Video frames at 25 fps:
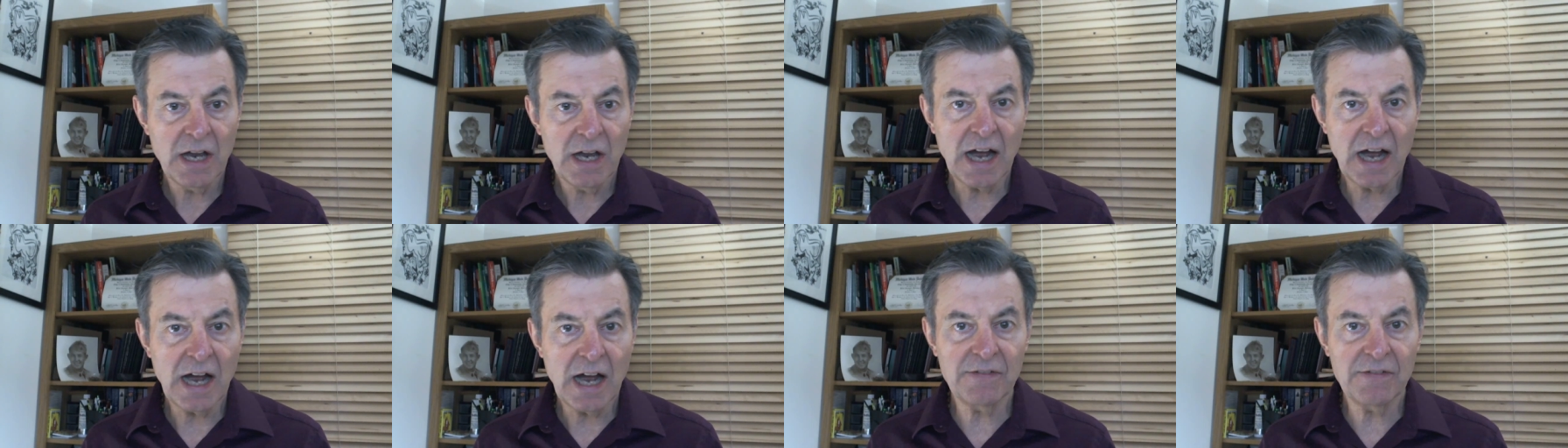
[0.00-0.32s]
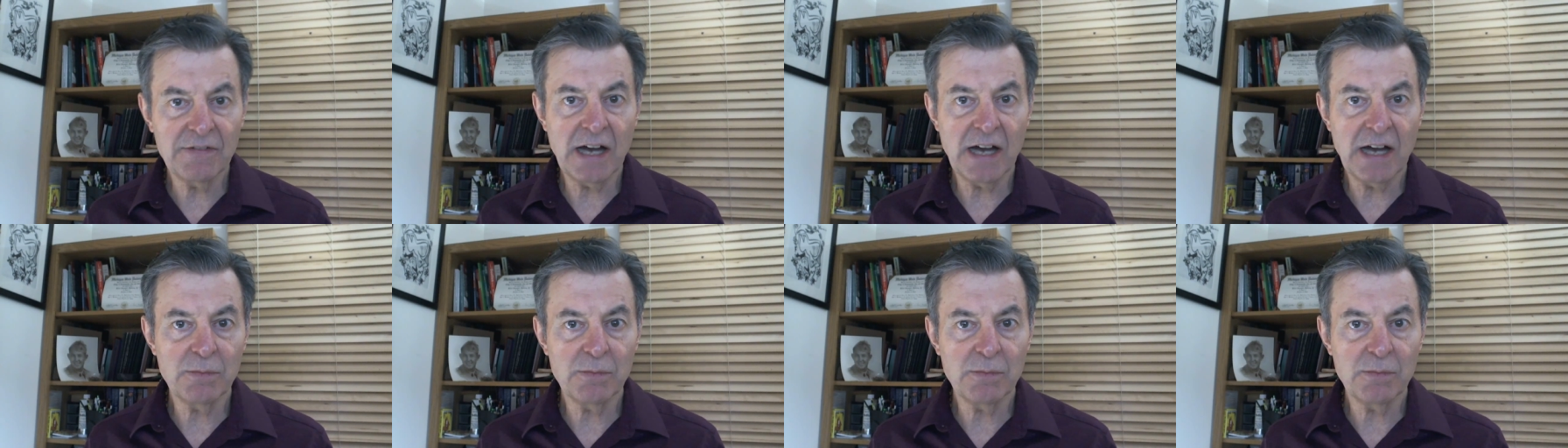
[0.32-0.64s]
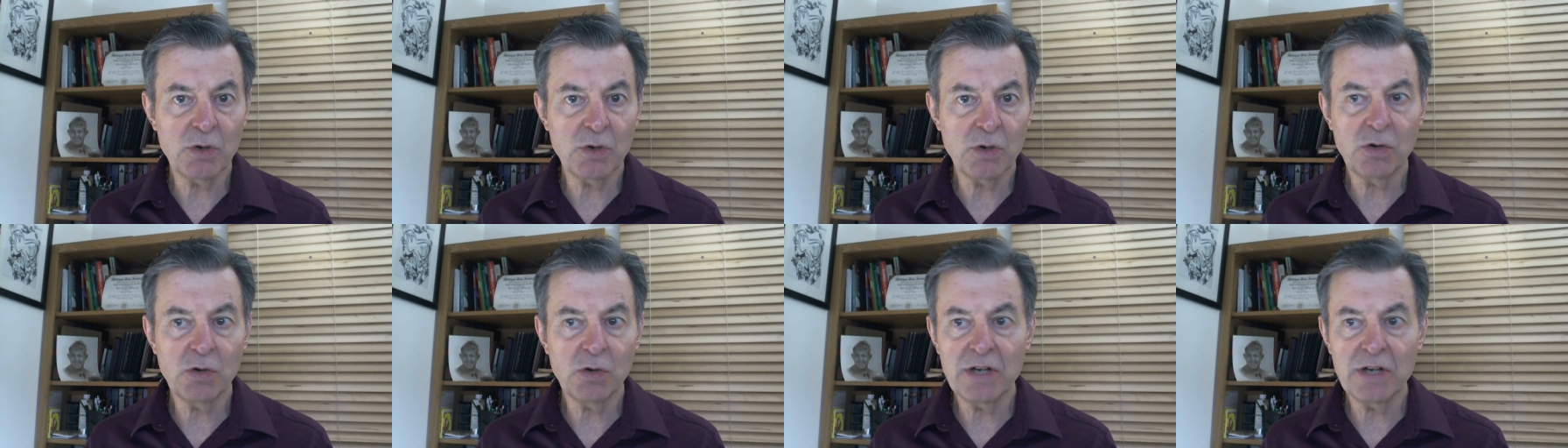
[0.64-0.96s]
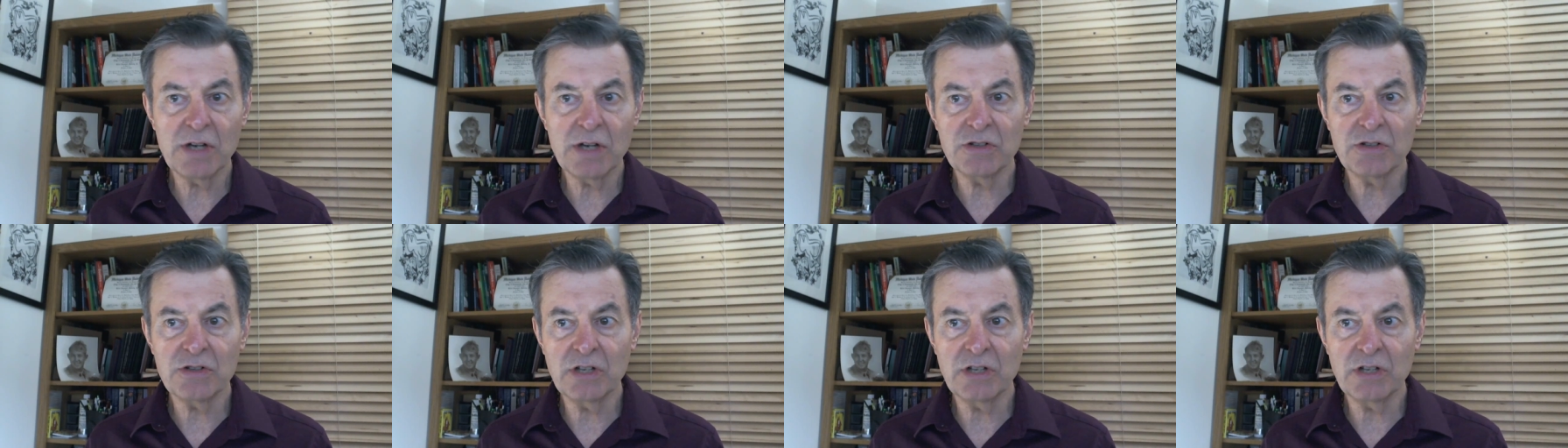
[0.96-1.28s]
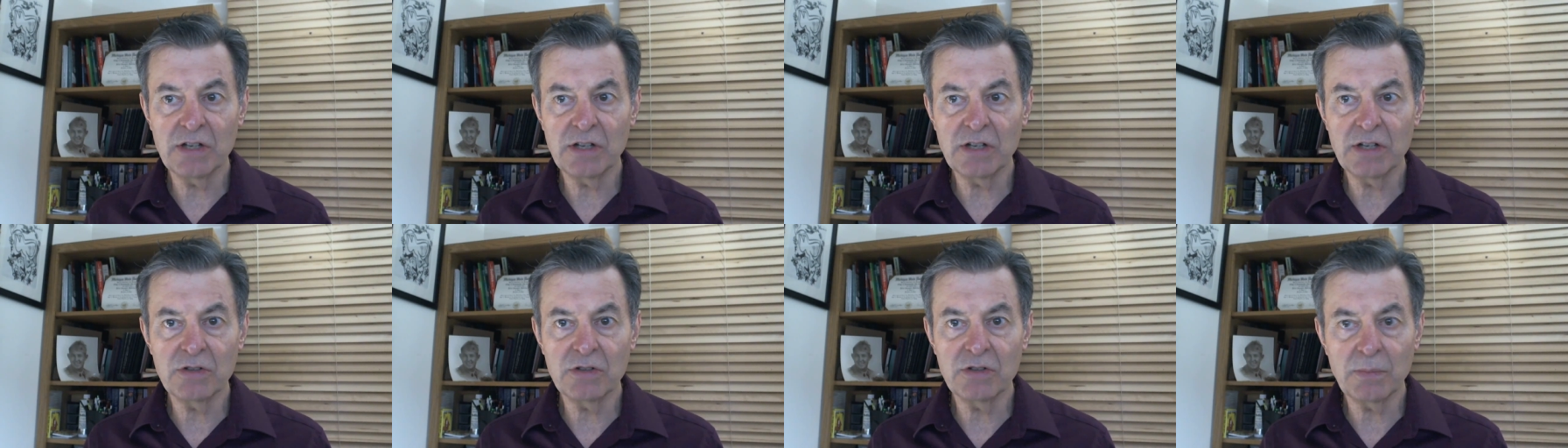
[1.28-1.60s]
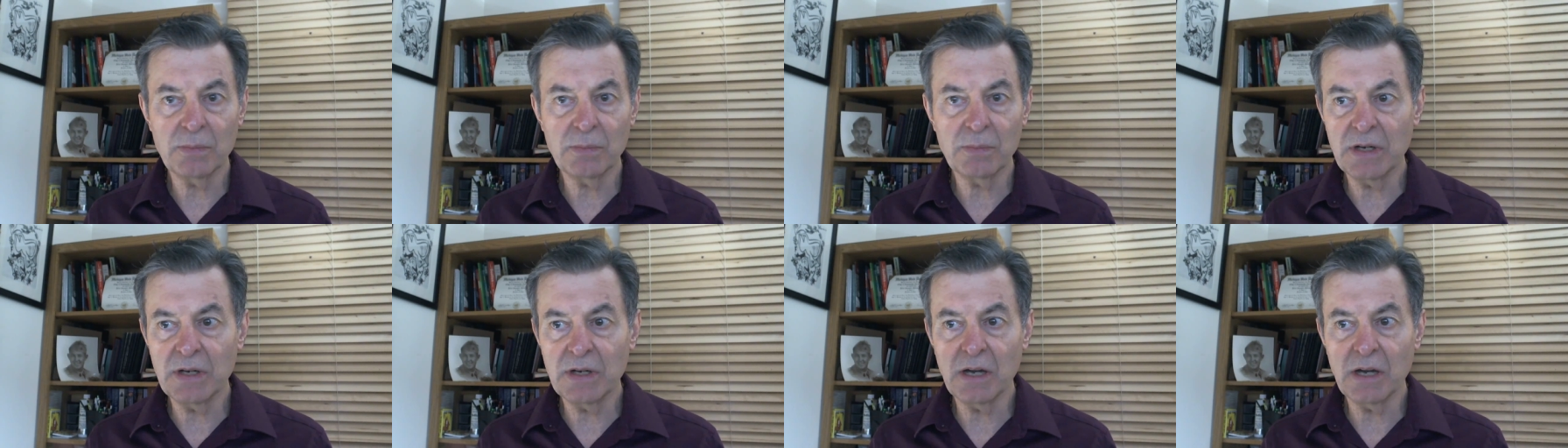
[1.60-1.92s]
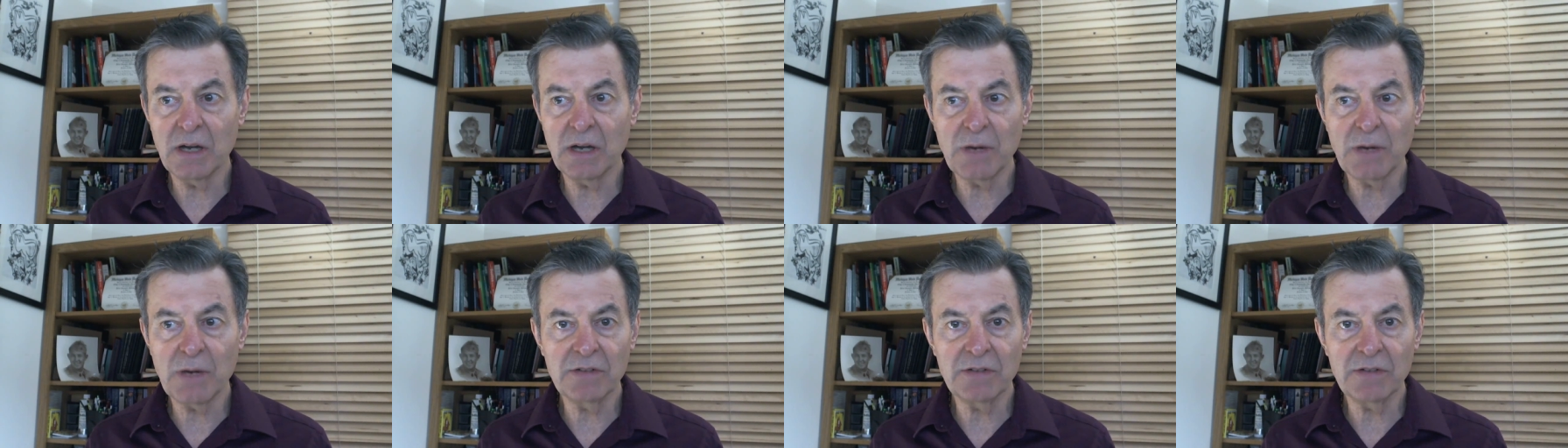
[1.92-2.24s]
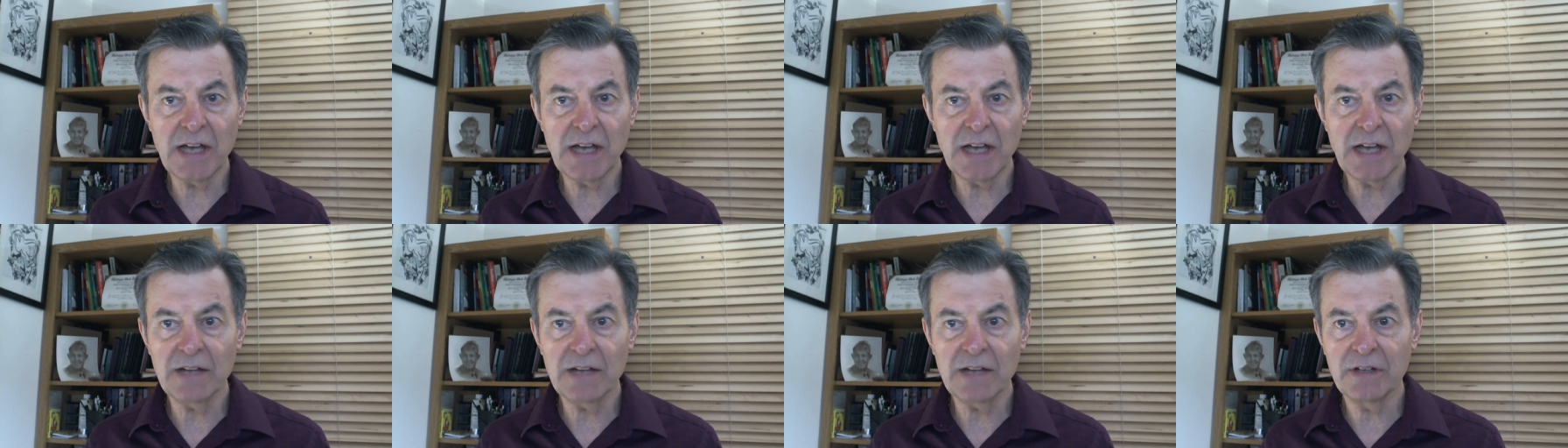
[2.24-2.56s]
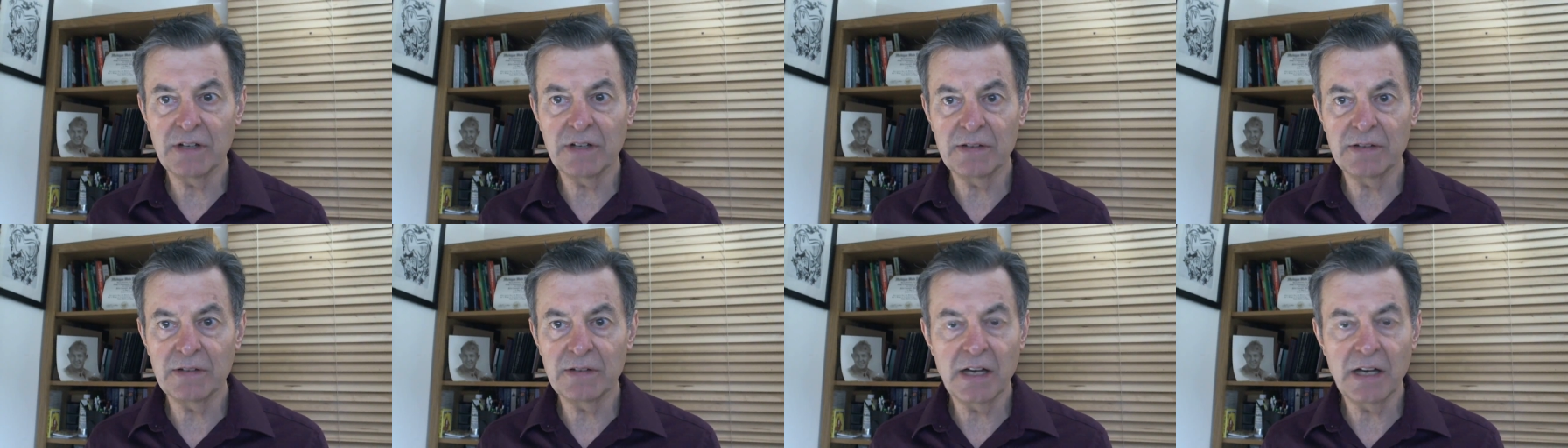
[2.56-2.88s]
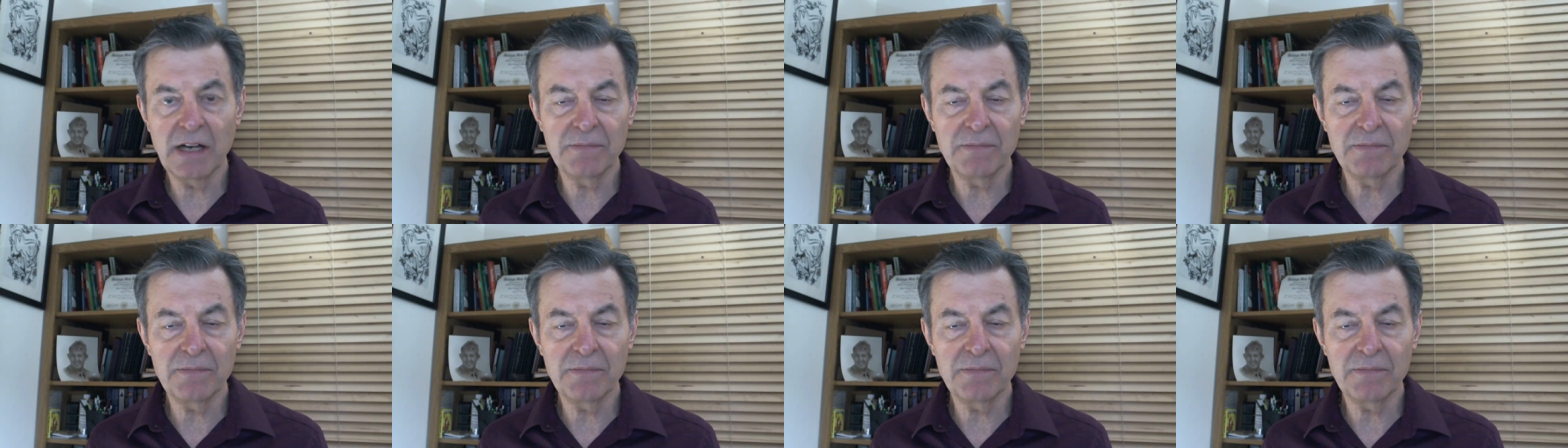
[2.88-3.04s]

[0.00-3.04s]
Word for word: I've gotten more questions about that than